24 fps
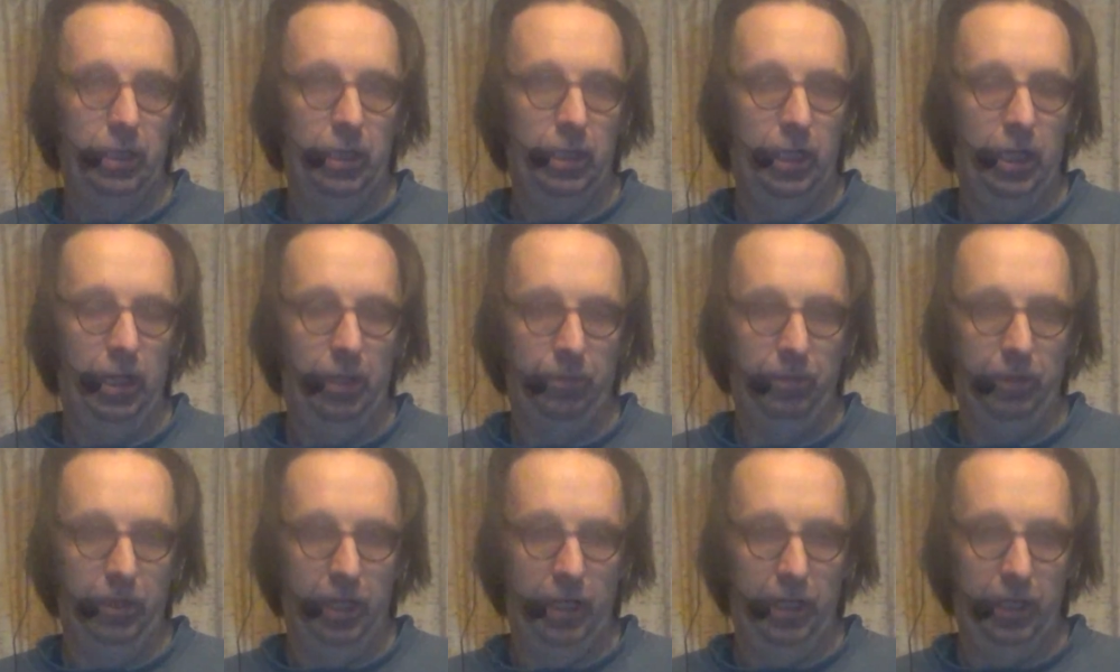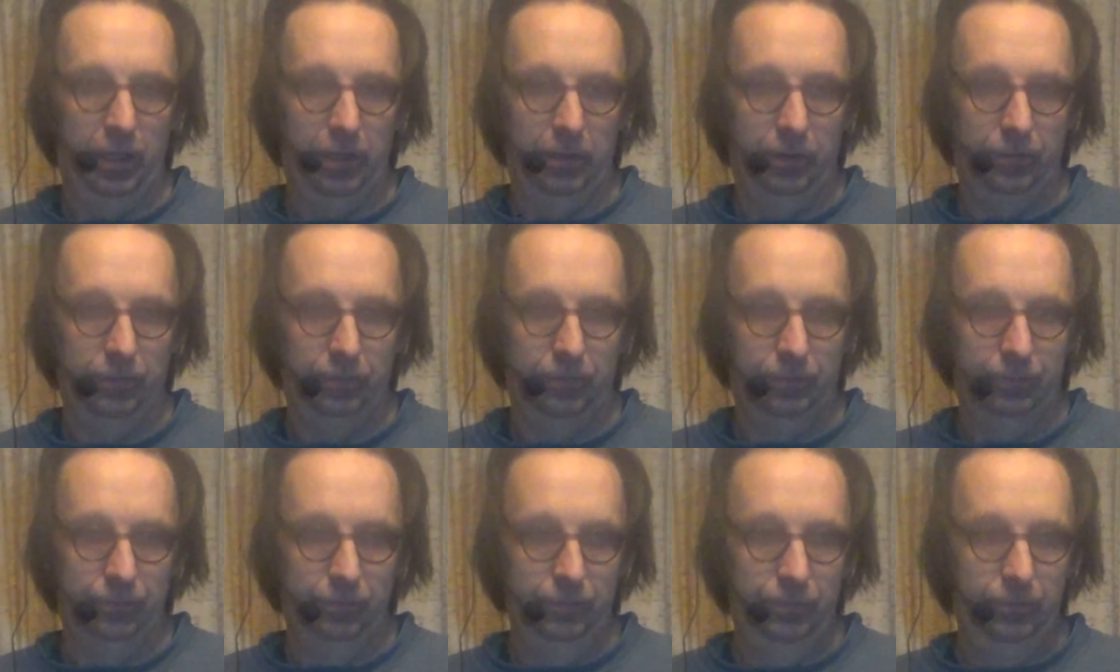I'm gonna
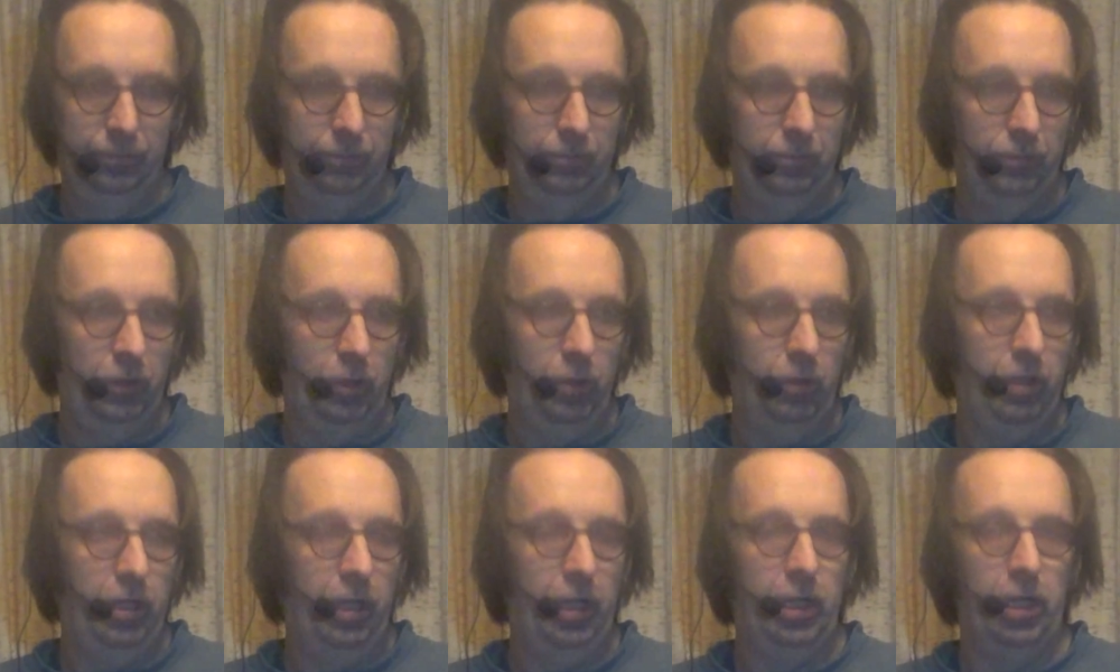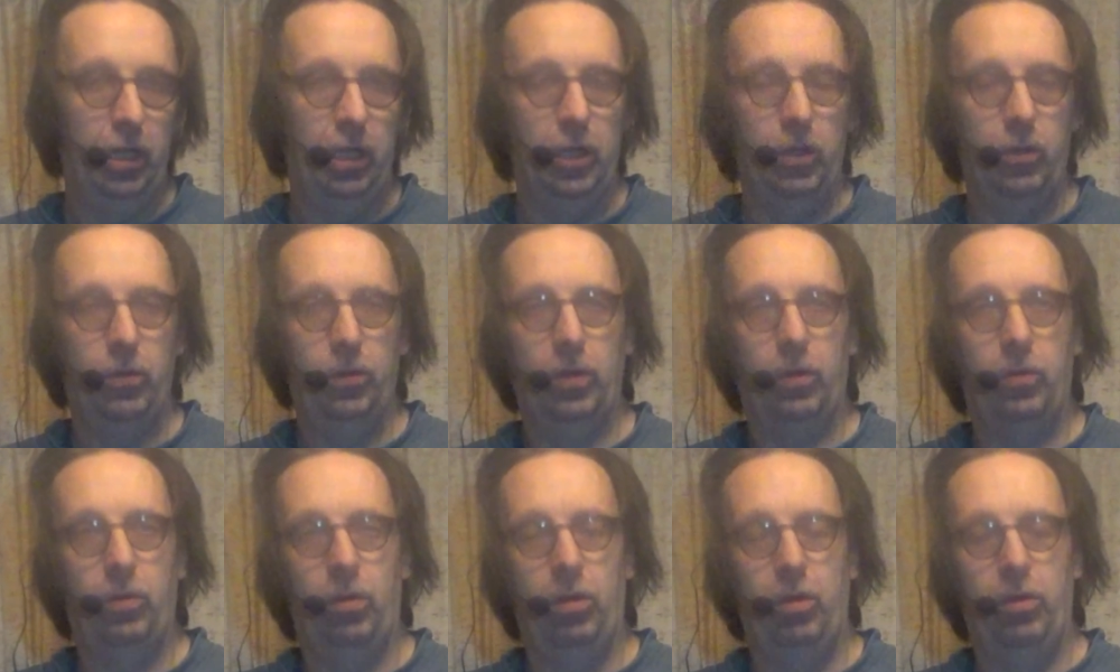do it at a
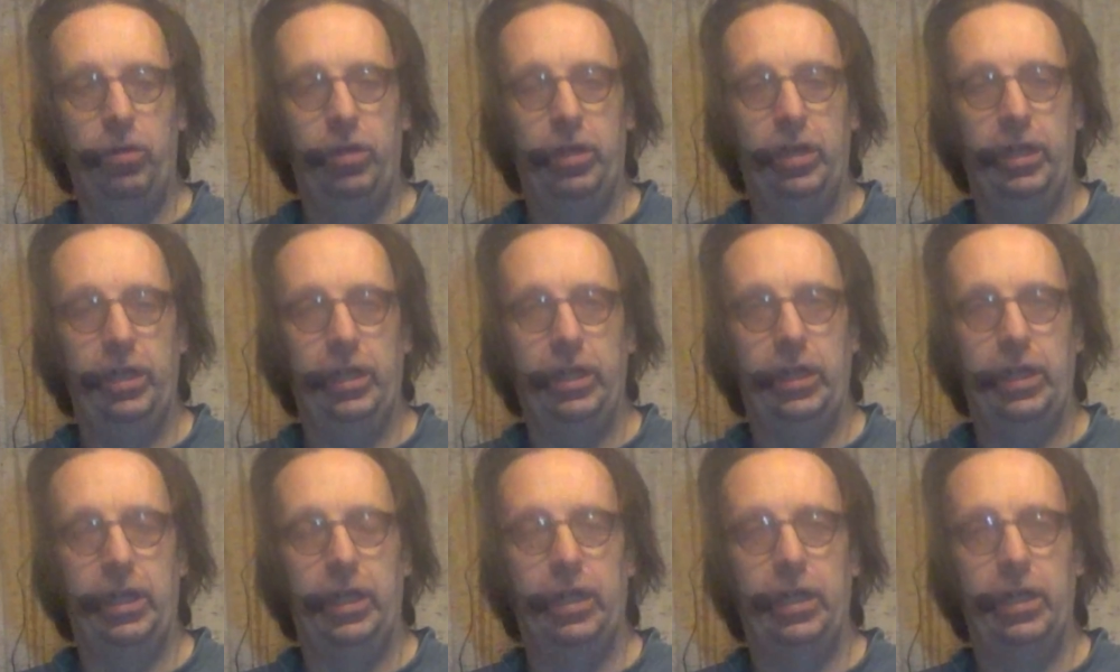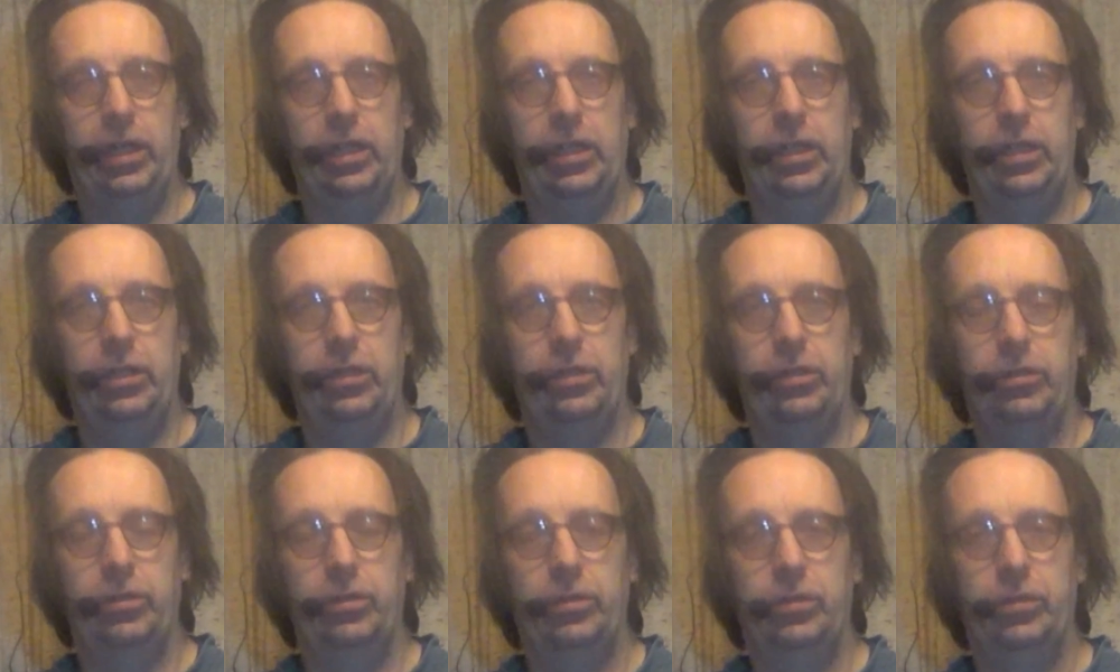lower quality, and